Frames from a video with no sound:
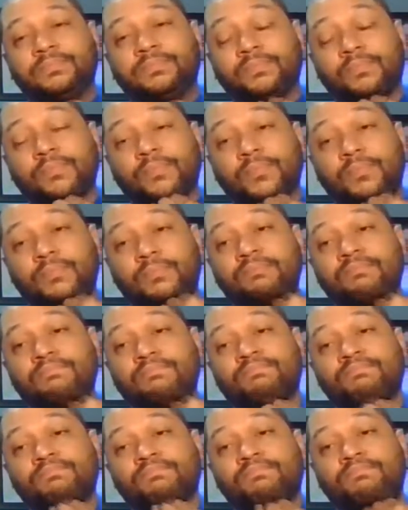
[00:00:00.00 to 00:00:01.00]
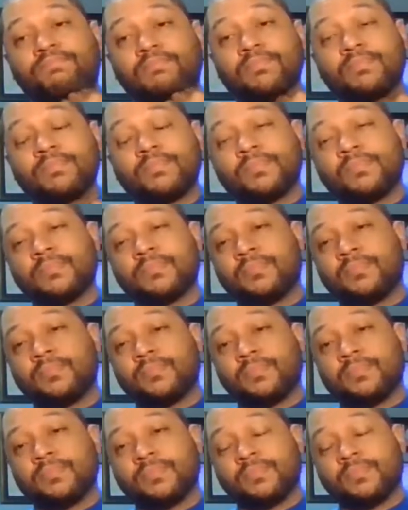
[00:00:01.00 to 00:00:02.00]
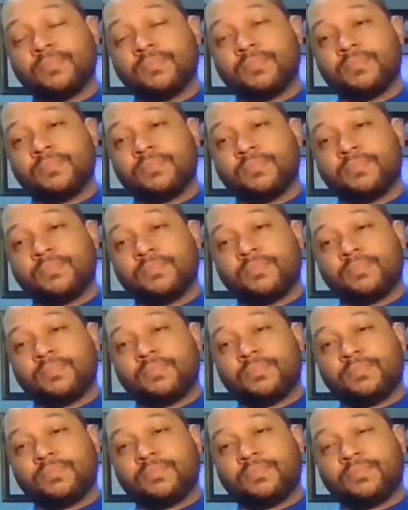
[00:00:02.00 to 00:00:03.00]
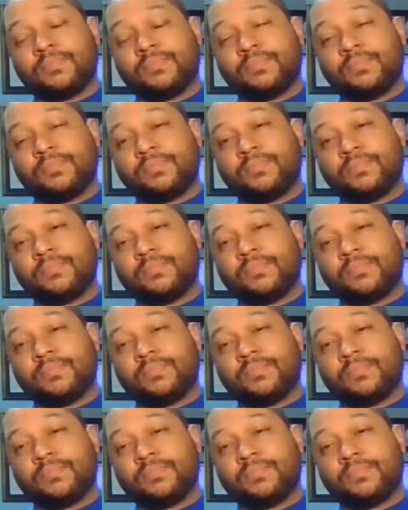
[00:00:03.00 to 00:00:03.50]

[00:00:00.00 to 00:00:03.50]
The person shown says nothing.